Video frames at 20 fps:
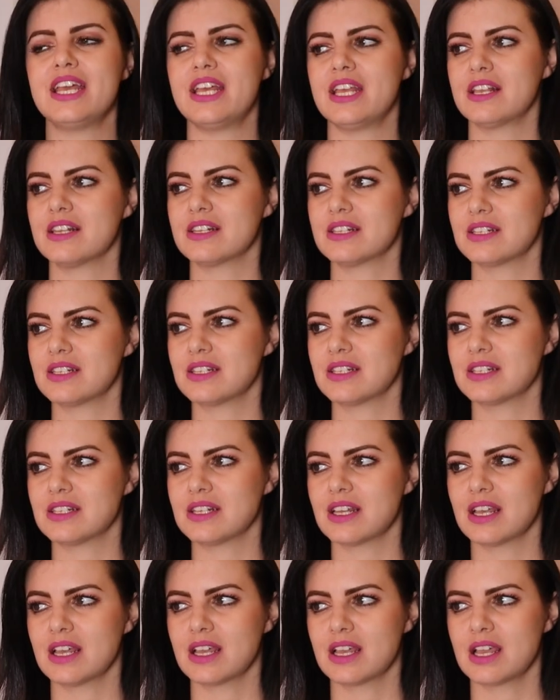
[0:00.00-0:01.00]

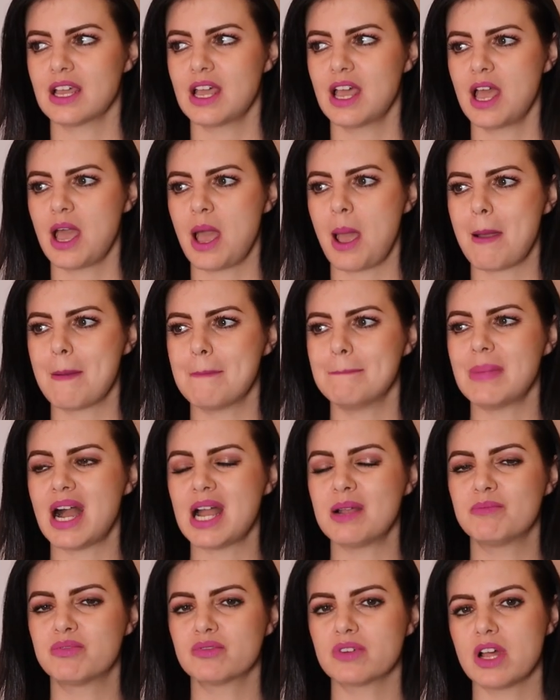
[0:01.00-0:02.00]
is
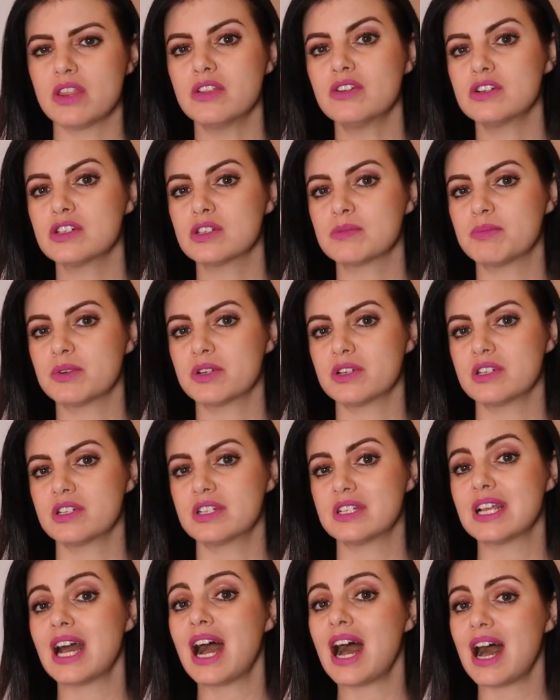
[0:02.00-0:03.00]
my brother's
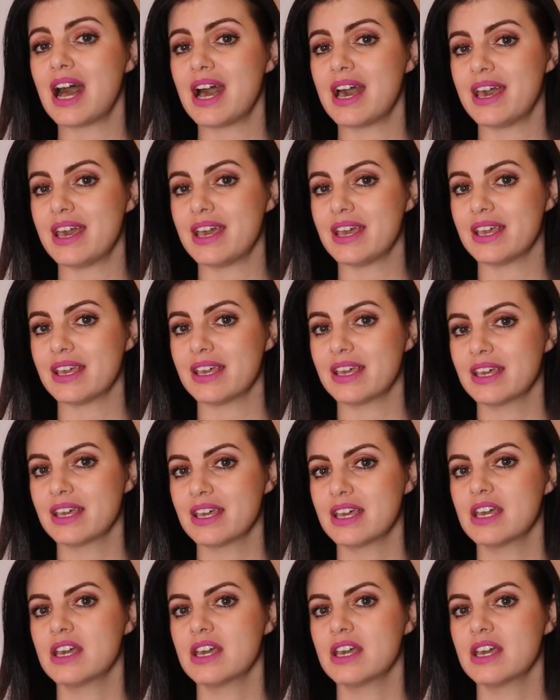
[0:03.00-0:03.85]
bird Ty